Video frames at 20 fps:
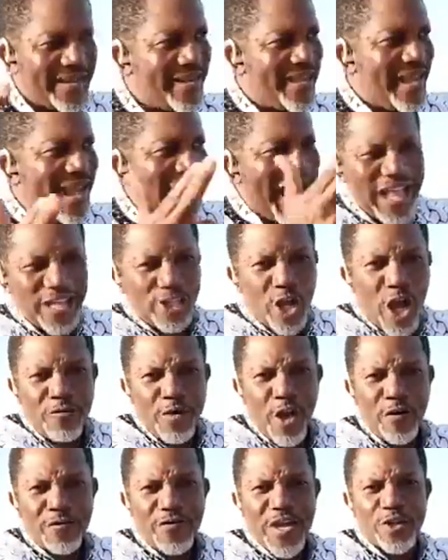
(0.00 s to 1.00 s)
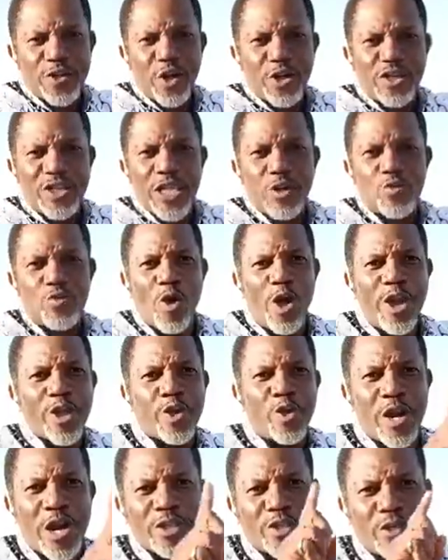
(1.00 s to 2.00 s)
The ex-governor of Edo State was
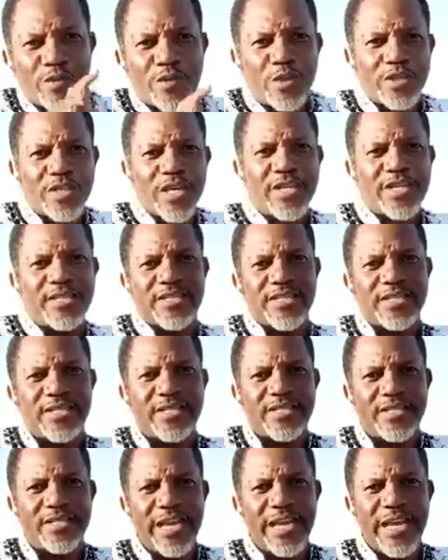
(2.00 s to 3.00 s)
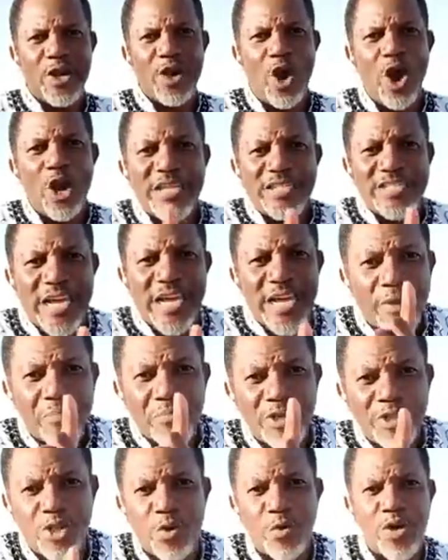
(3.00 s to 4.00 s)
ignorant of concerning things. He did not understand the
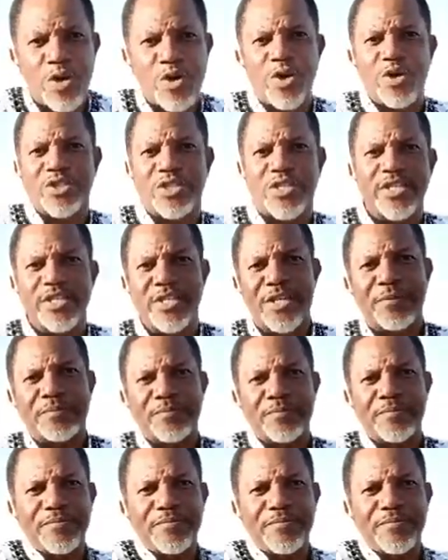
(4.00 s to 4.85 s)
mission with God sent him.